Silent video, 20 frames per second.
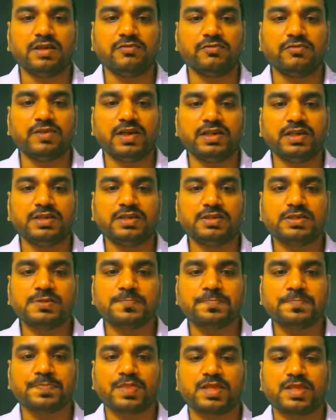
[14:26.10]
different
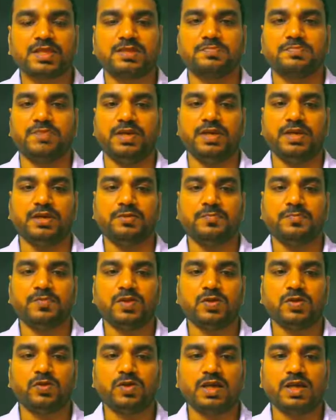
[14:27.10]
speed.
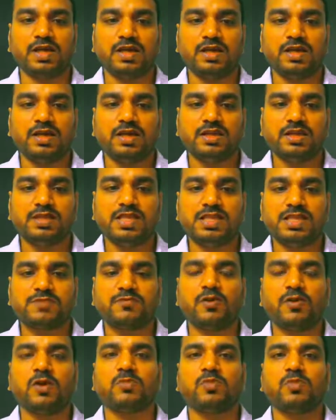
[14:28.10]
Okay,
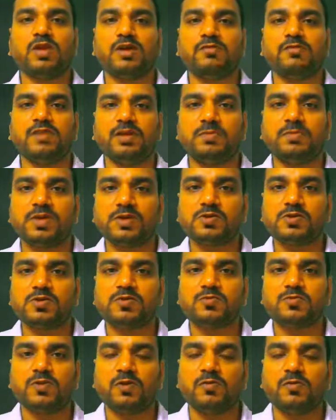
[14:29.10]
this formula will be
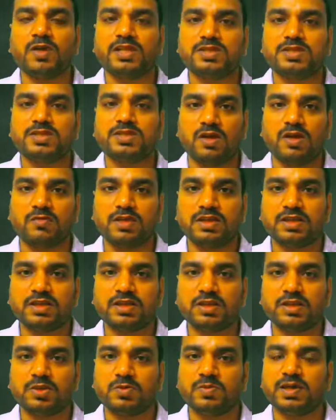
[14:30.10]
useful while
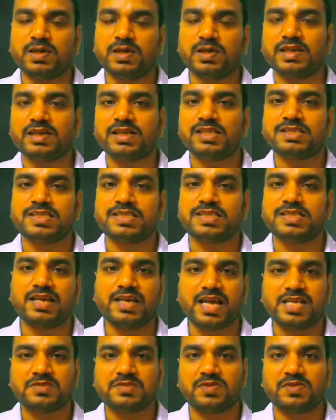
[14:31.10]
solving the numericals
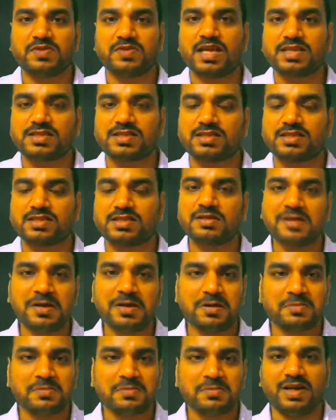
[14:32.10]
and as well as the
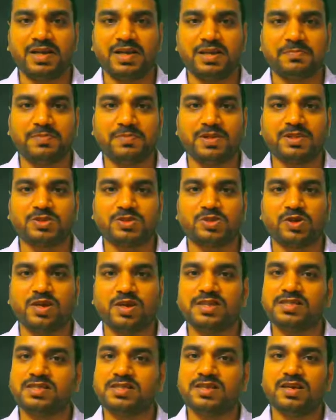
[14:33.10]
multiple
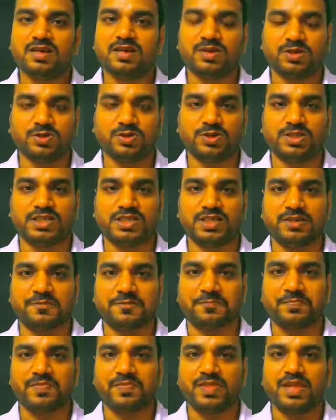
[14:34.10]
choice
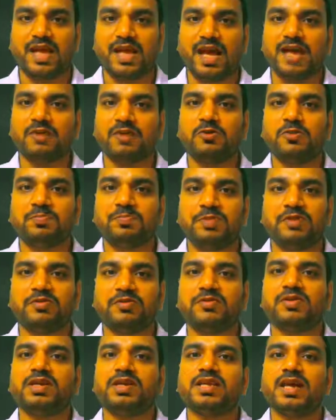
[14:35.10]
question. I hope
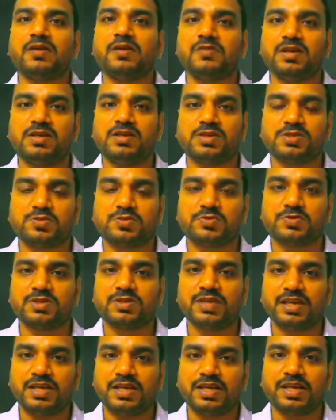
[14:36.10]
everyone have
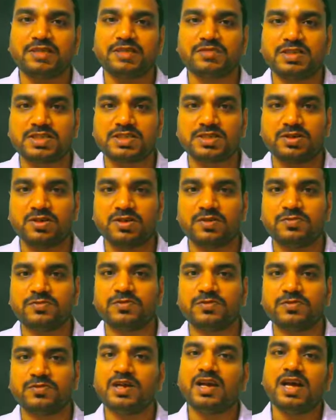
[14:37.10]
understood the derivation
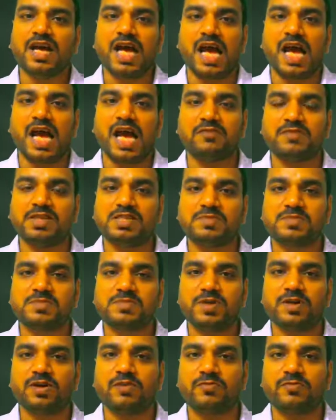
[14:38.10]
of average
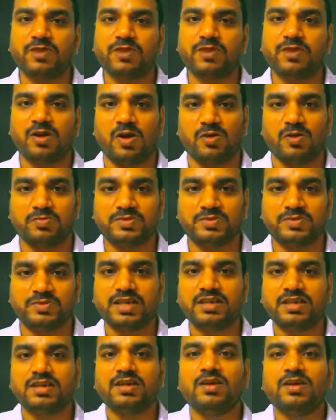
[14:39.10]
speed of an
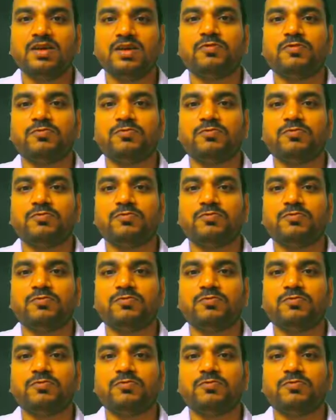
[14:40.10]
object